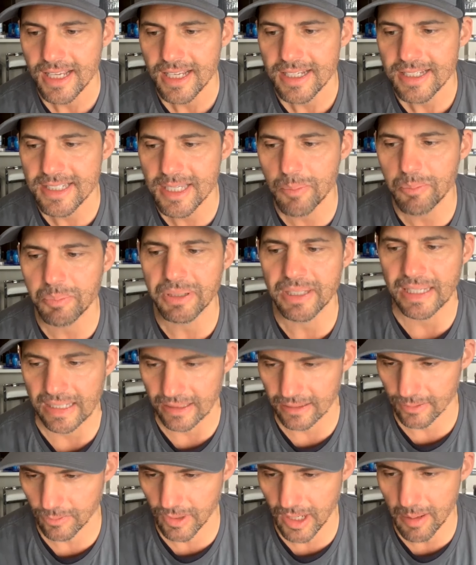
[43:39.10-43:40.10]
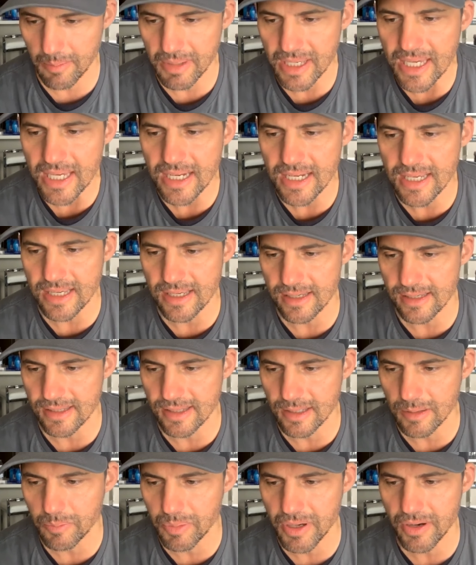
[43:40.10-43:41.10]
tippling. What I mean is the
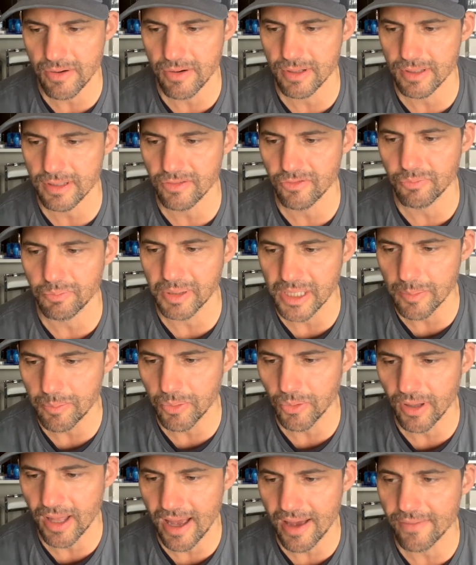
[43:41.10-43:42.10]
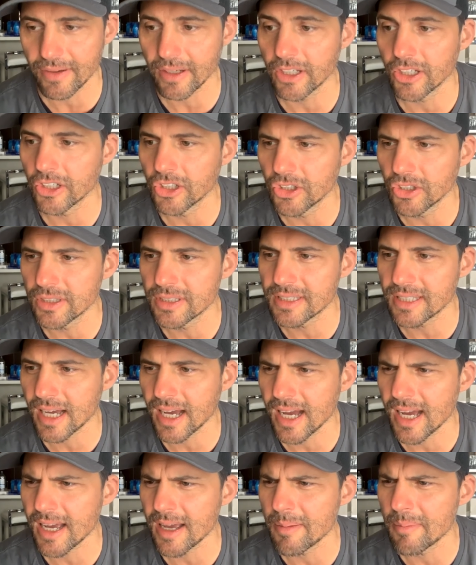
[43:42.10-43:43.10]
appearance of people having a good
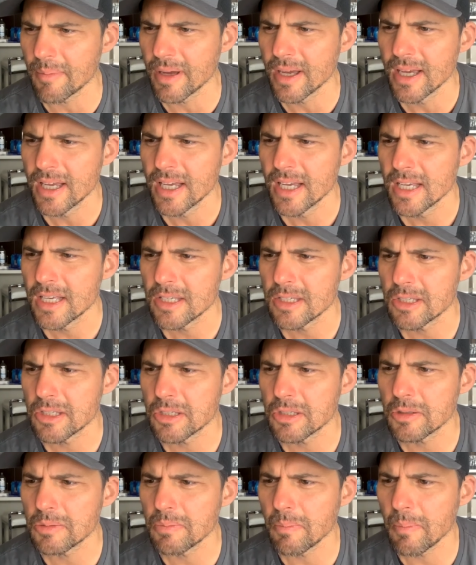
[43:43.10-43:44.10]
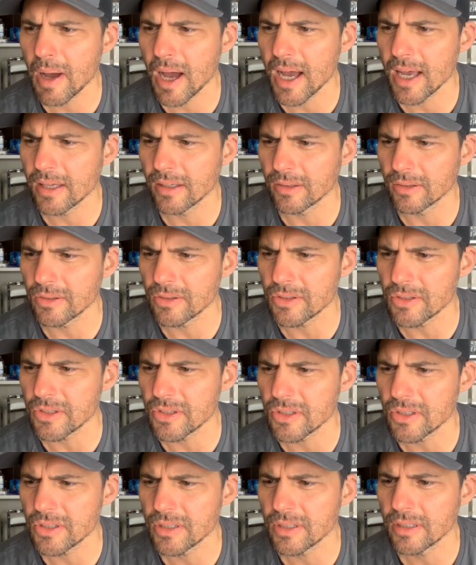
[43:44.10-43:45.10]
time,
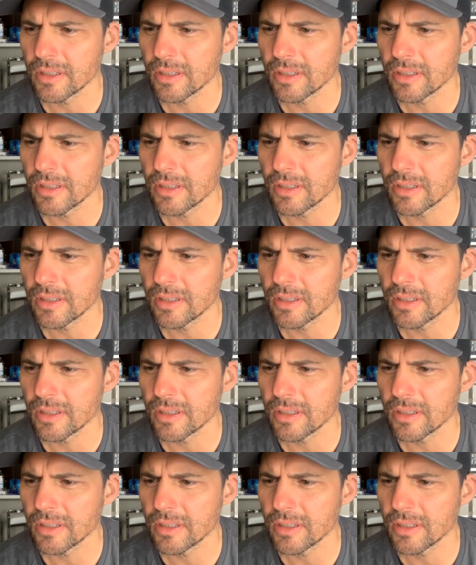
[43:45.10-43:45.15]
smiles.